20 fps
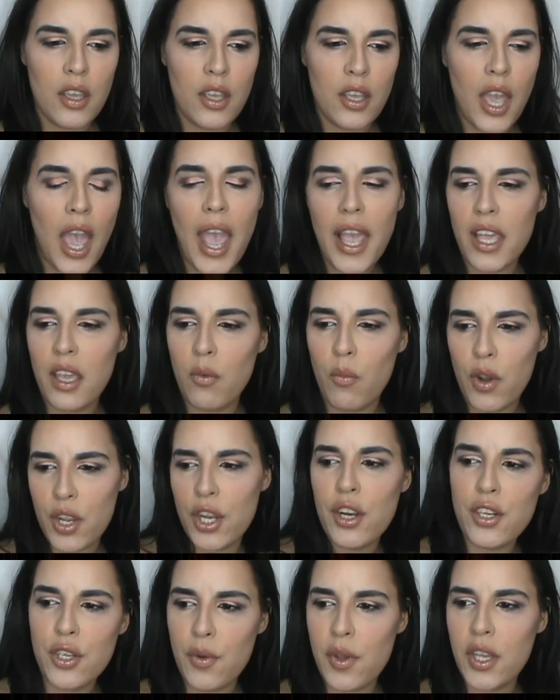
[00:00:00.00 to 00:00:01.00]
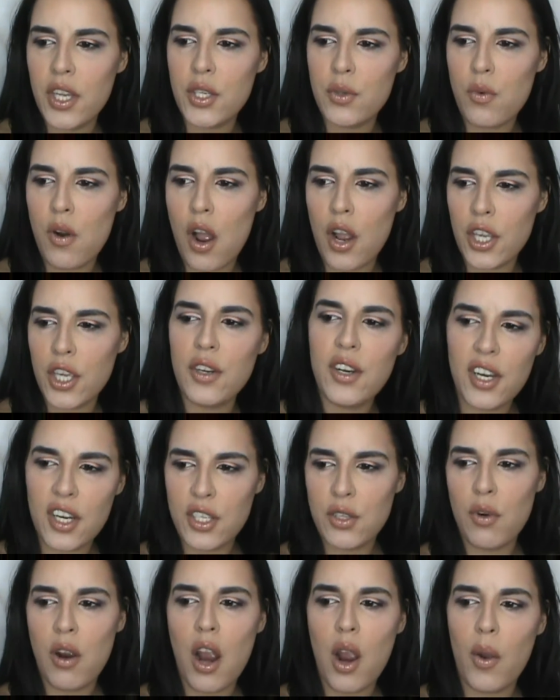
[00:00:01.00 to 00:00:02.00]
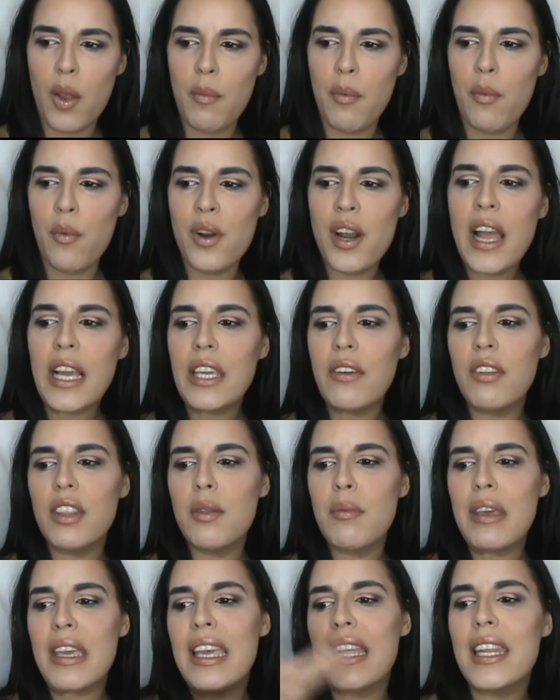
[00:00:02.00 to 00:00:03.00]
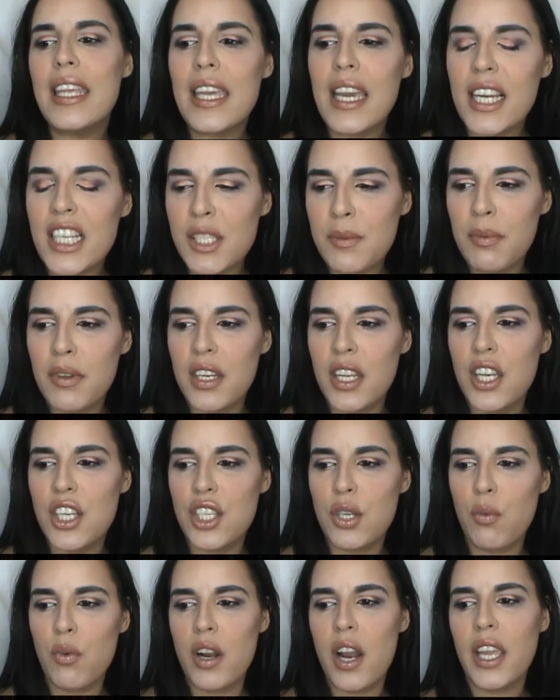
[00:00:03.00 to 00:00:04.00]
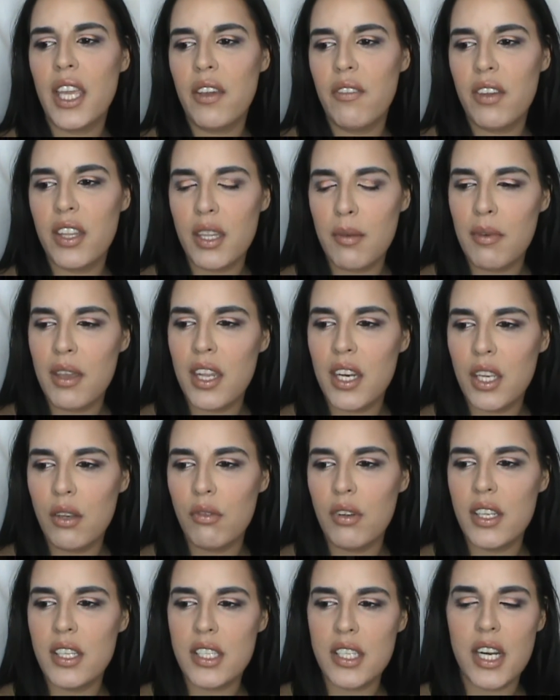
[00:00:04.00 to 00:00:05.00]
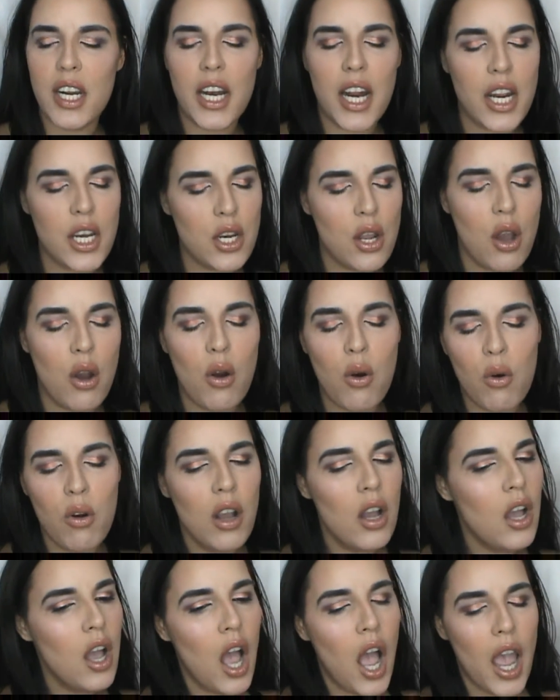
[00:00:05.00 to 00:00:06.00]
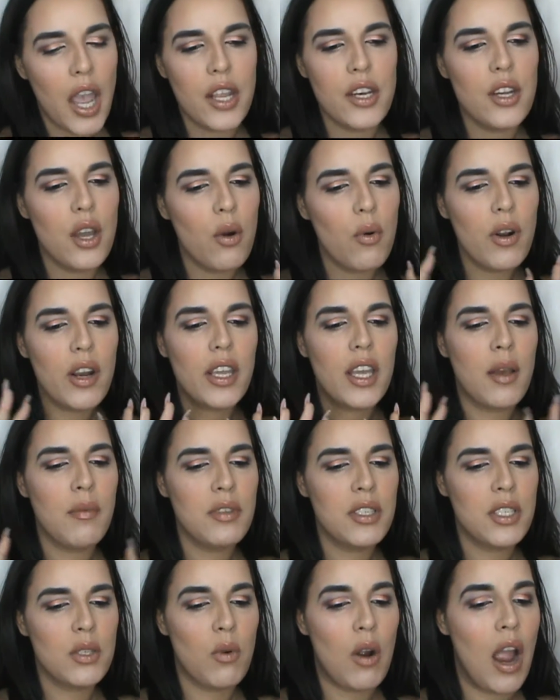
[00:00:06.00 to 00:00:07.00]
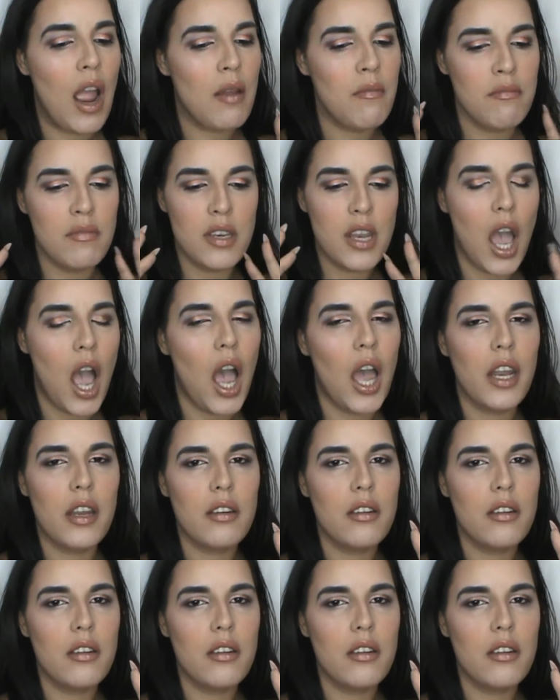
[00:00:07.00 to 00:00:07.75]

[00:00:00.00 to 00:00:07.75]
hey, what you're doing is wrong, you need to do it our way. But we're not giving them any explanation. We're not giving them any reason. And I know when it comes to war, I'm not